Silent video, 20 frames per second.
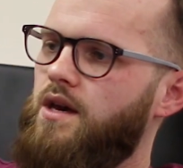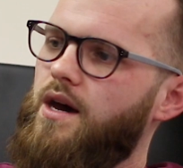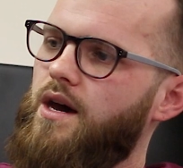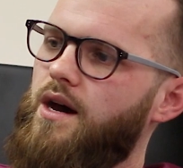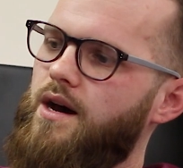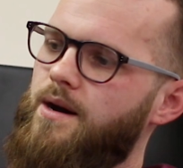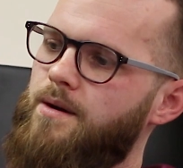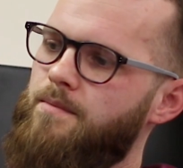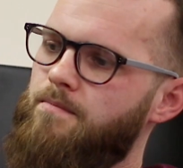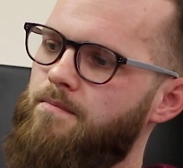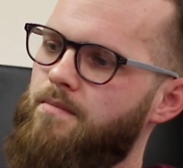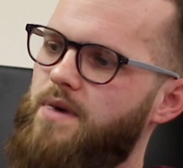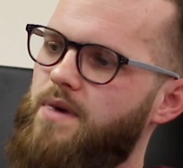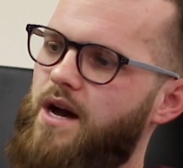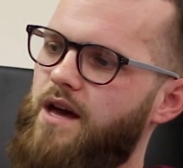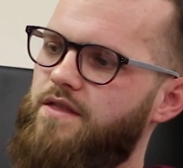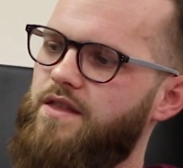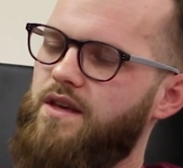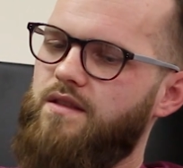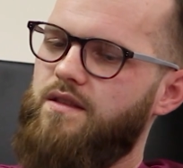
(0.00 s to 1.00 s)
Um,
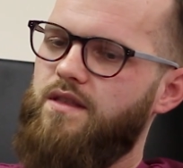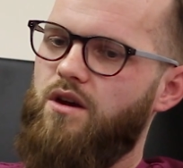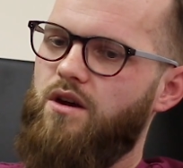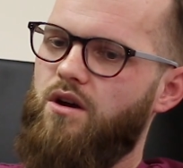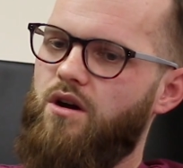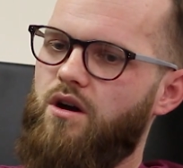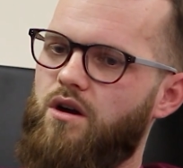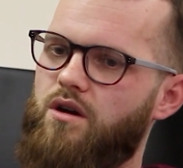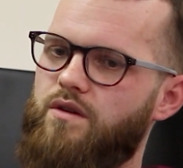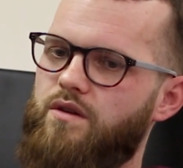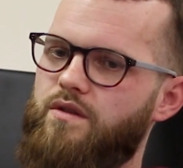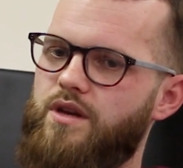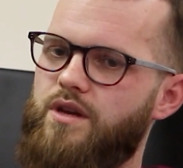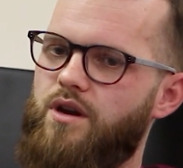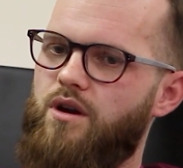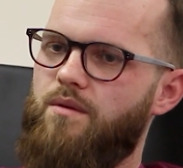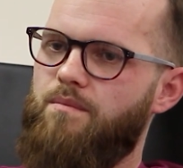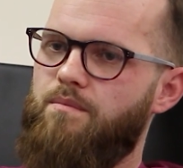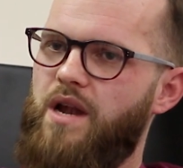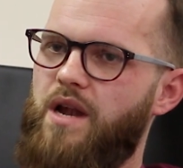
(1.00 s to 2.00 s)
I think there are
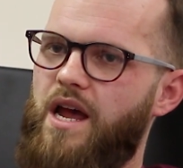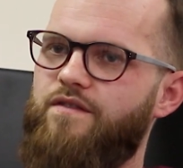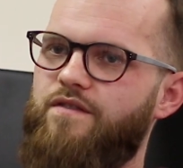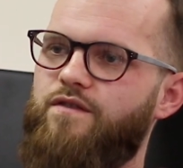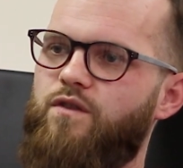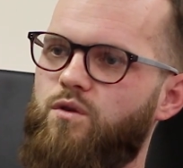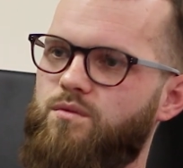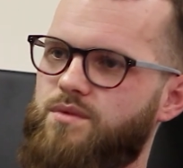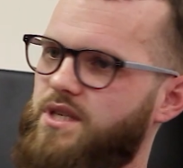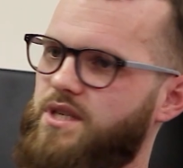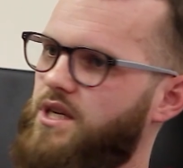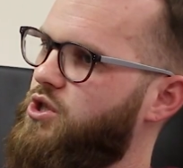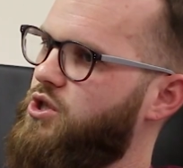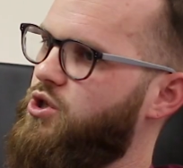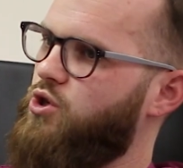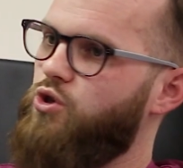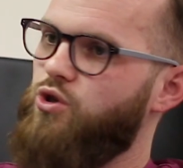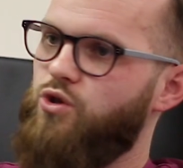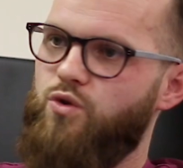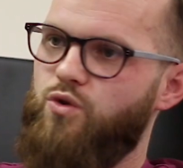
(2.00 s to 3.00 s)
there are platforms such
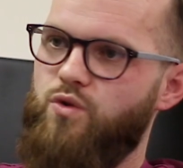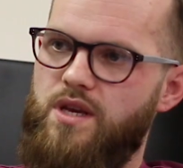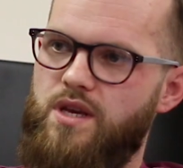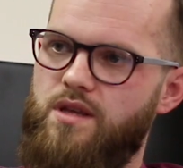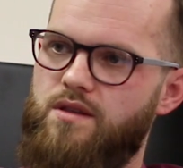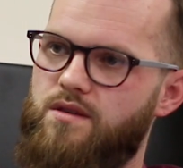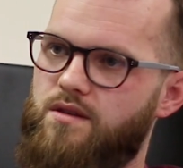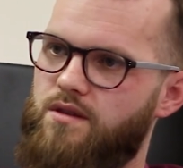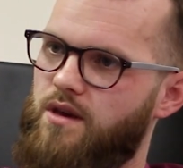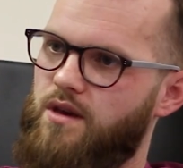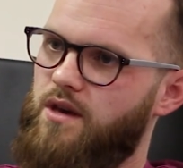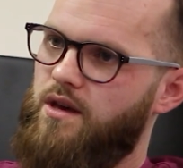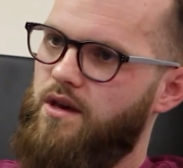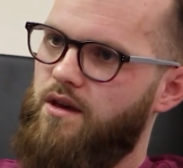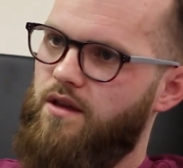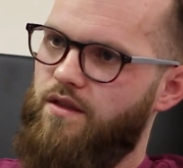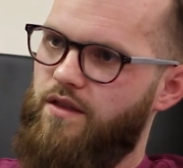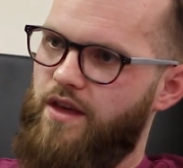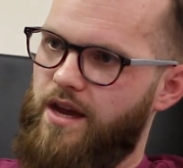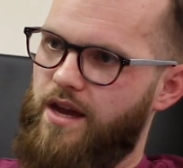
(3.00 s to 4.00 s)
as Goodreads
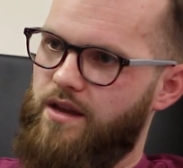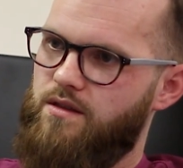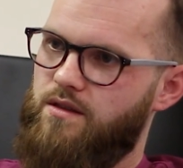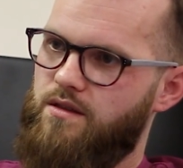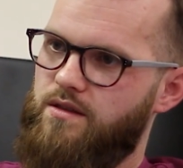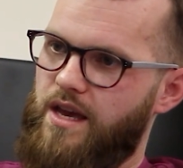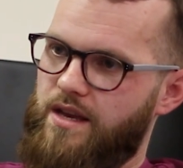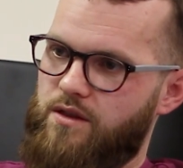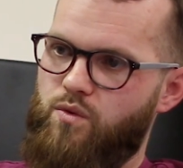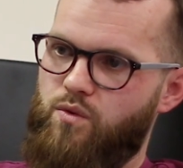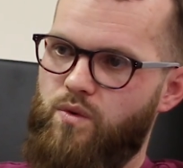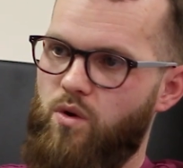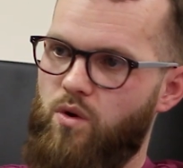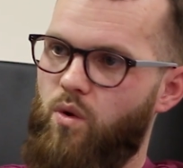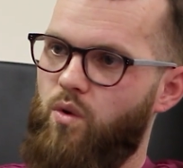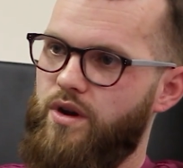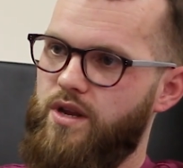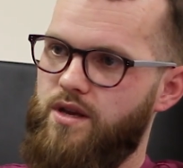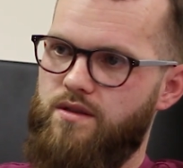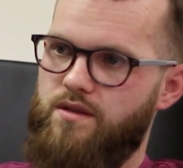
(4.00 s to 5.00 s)
that that's where
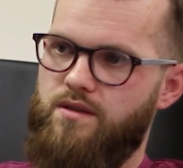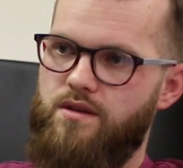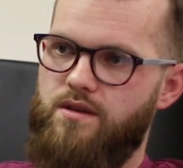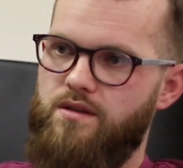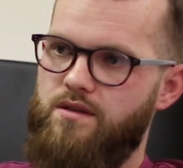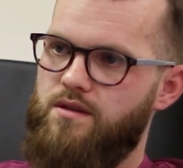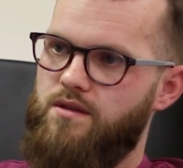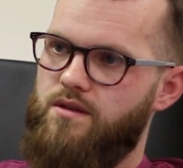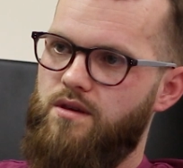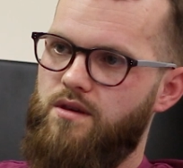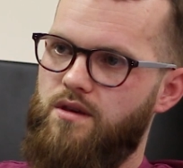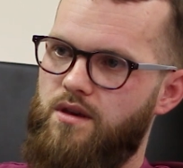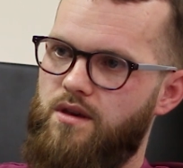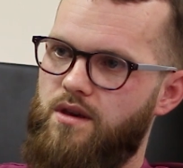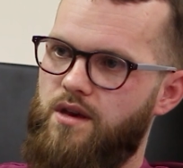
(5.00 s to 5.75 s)
your audience is,